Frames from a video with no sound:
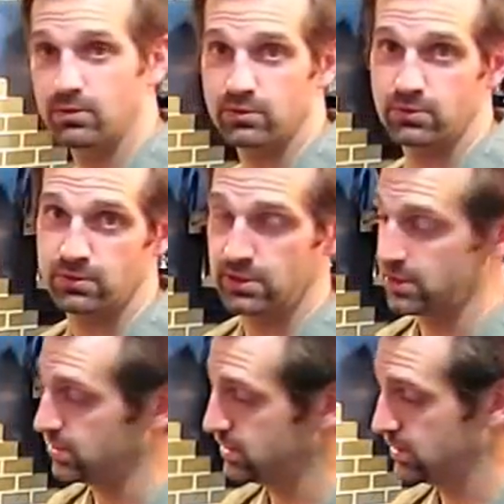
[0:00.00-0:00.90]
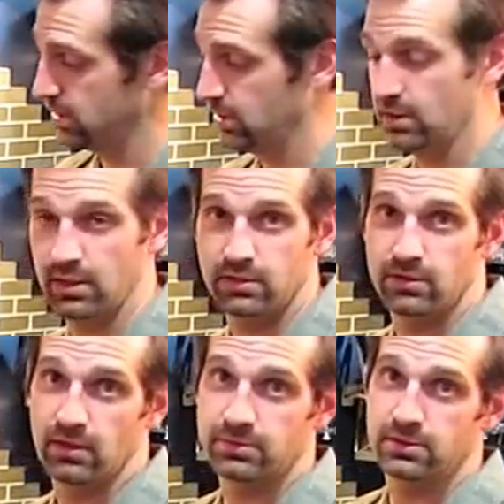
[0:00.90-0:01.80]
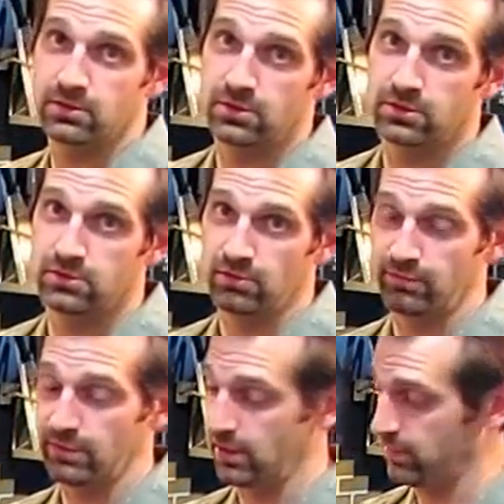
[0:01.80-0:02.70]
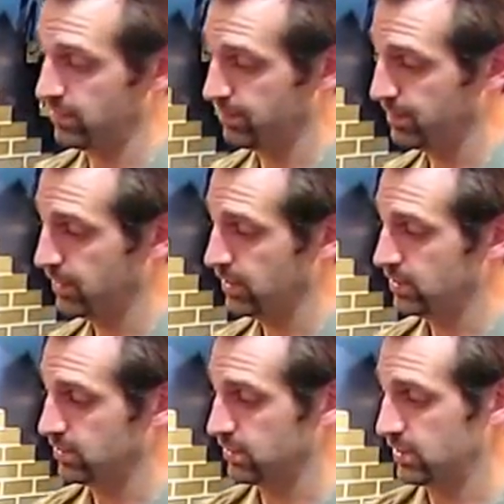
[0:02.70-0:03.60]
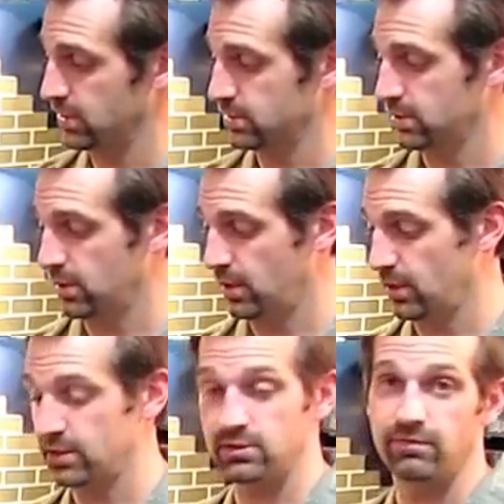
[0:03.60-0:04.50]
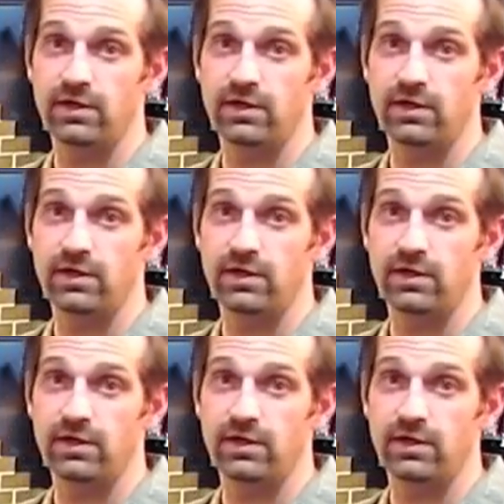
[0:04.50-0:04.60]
corn tortillas. You obviously could use flour tortillas. It has your